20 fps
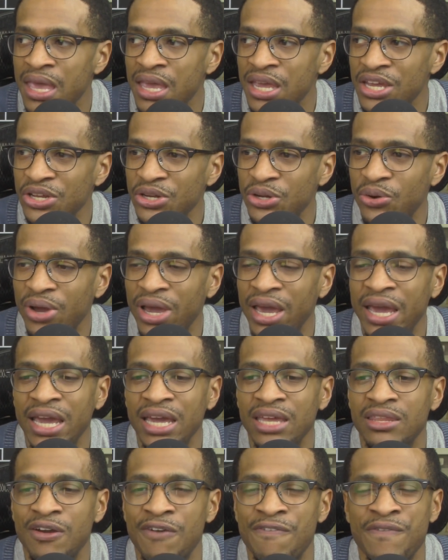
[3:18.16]
you know,
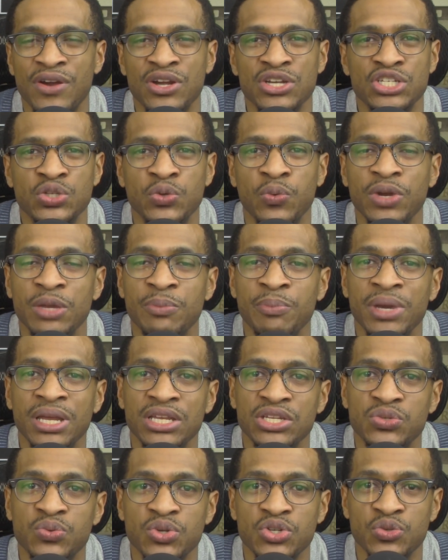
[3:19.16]
hey, the first twenty
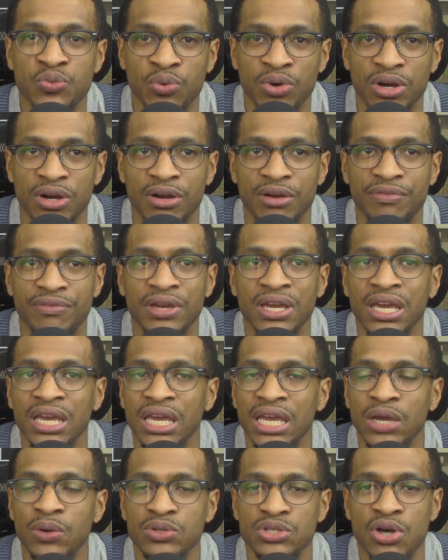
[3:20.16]
minutes was rough.
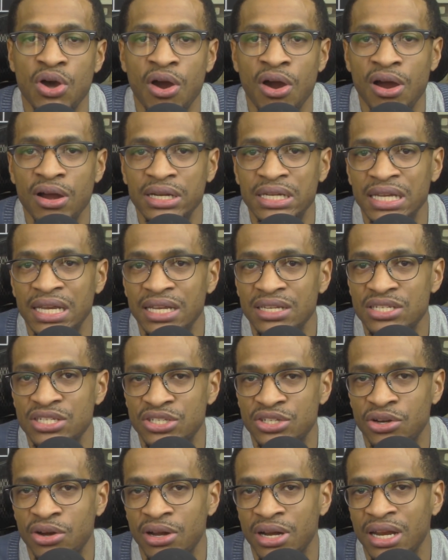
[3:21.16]
It was hard to get
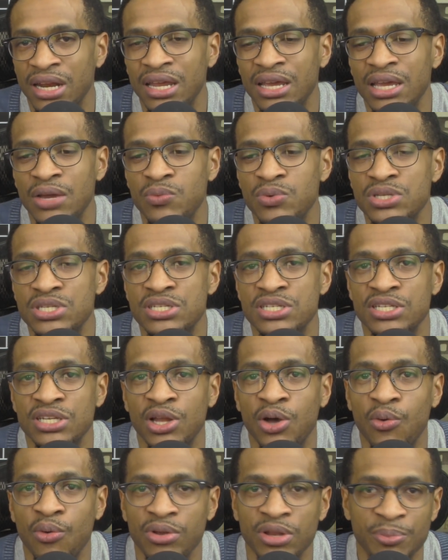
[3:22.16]
started. It, it was
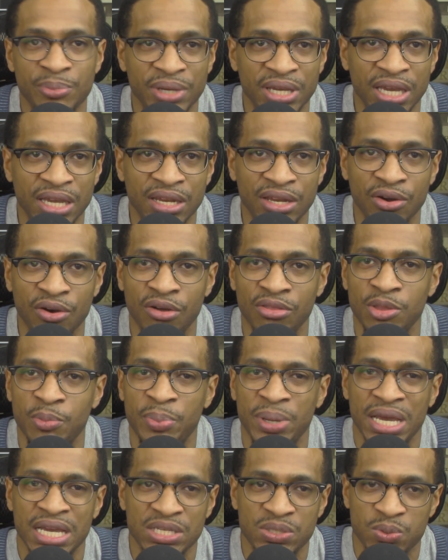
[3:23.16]
slow in the beginning, or the
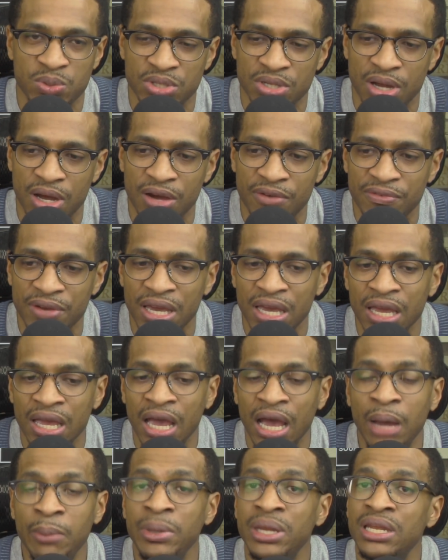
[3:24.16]
pace was off.
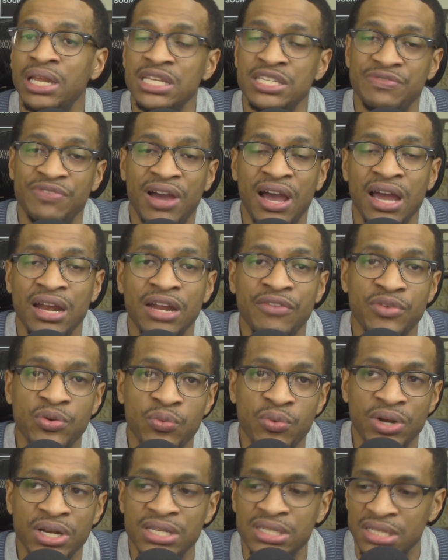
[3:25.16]
I mean, that's fine.
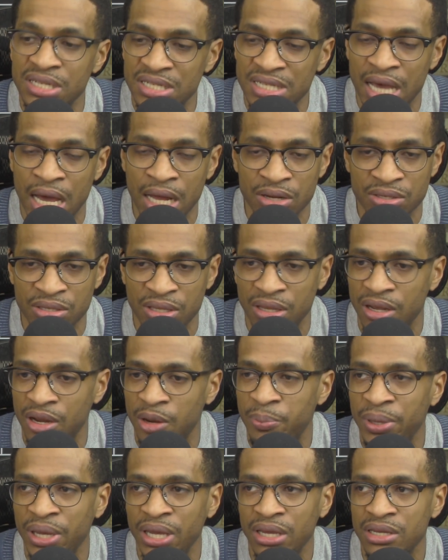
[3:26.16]
Everyone is entitled to their
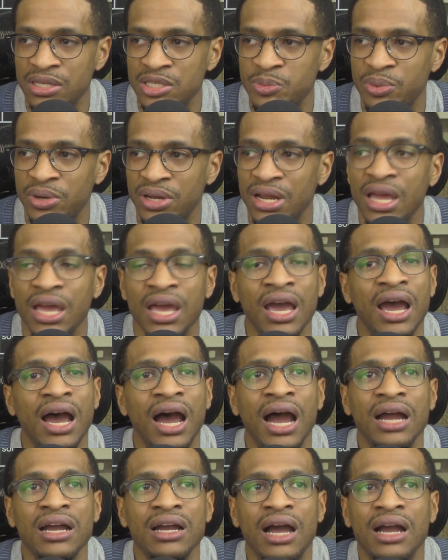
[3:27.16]
opinions, but
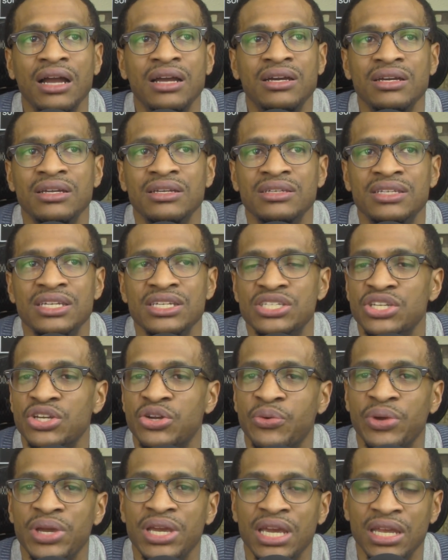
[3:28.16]
I, I couldn't
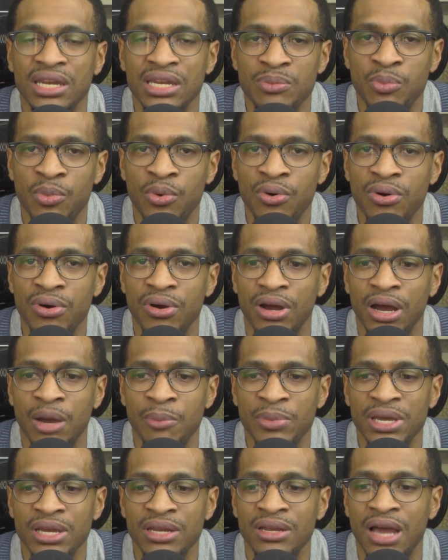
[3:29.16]
disagree anymore. I
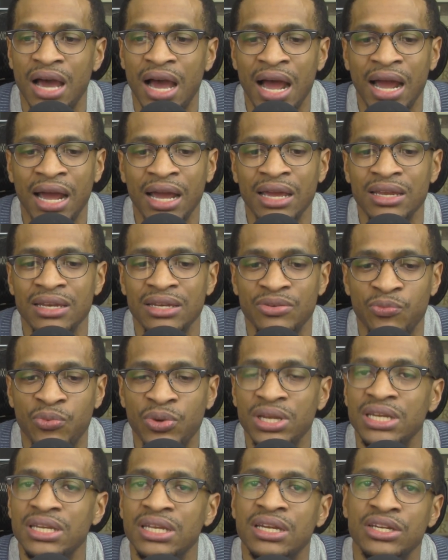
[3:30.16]
mean, I
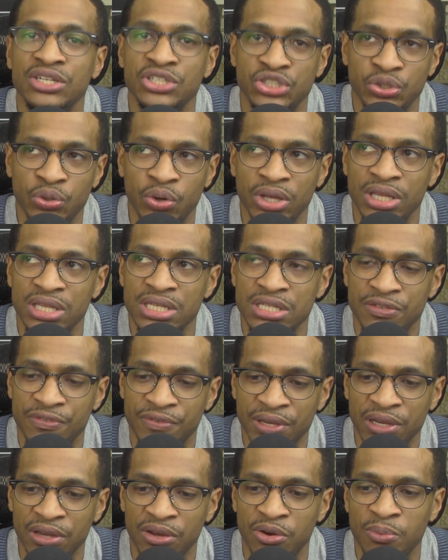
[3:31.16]
really did enjoy this
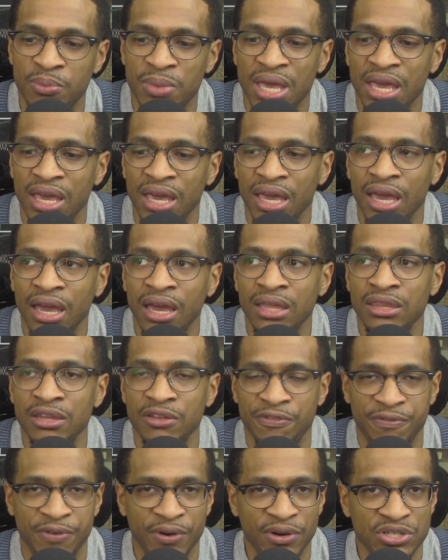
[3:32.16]
film, and
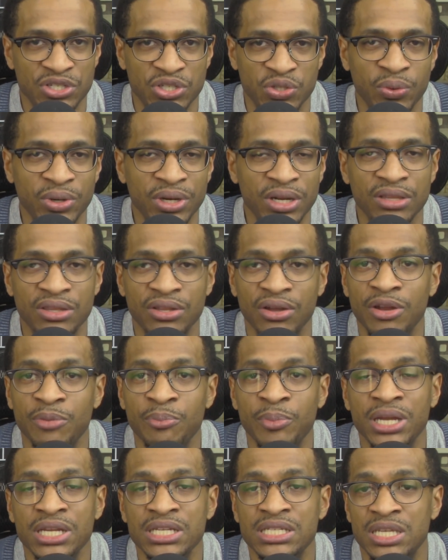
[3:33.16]
the first twenty or thirty
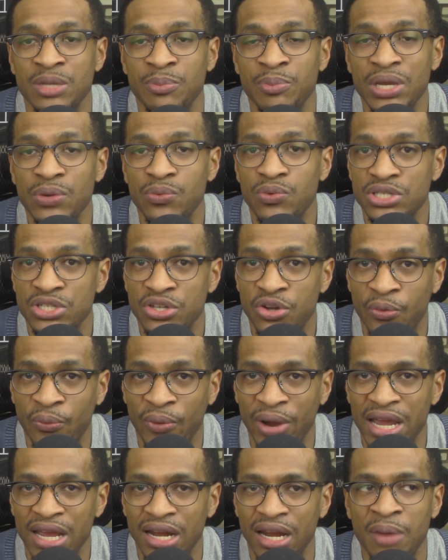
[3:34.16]
minutes to me was
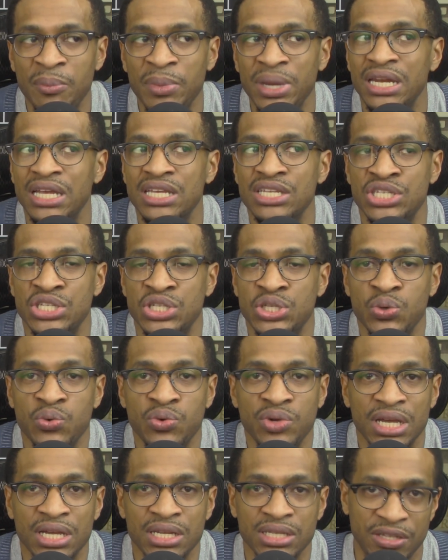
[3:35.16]
great. I mean, as
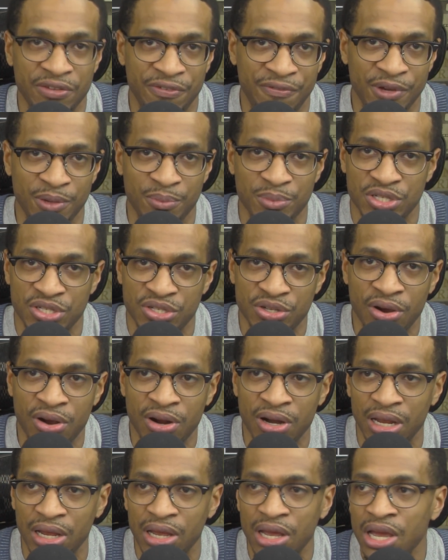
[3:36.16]
soon as the film
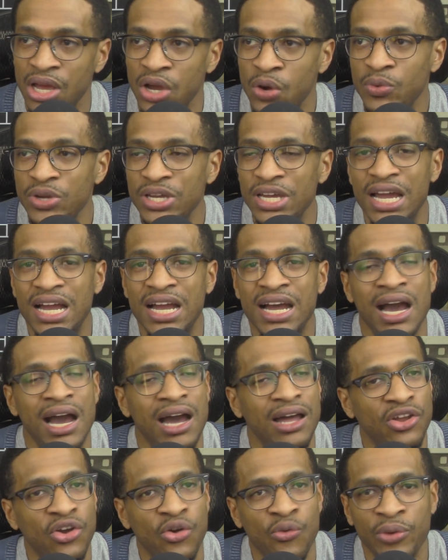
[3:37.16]
started, we get
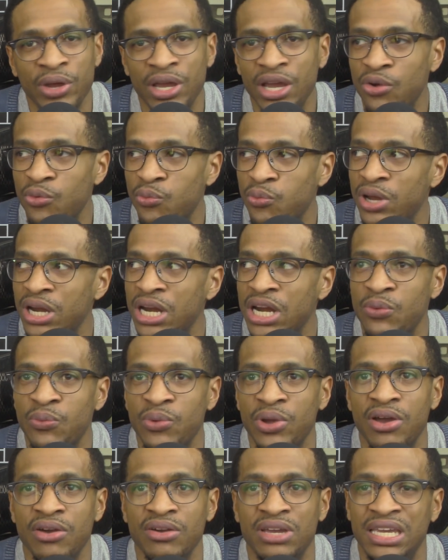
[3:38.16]
Kylo Ren running
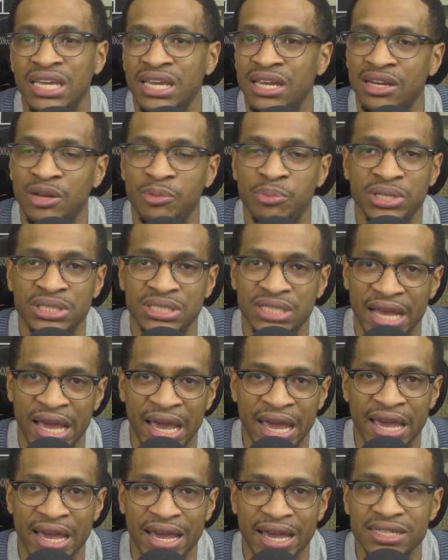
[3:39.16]
around kicking a bunch of
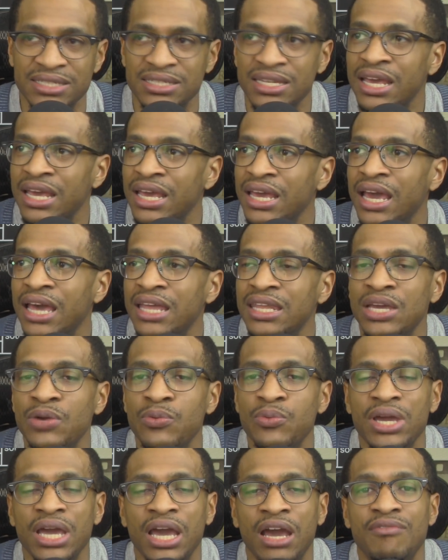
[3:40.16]
ass, and
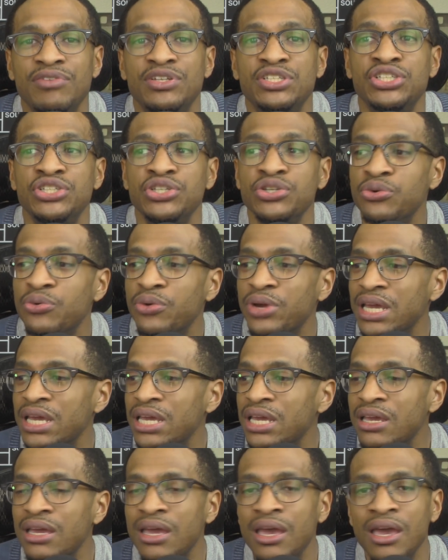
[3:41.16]
then we have Chewie,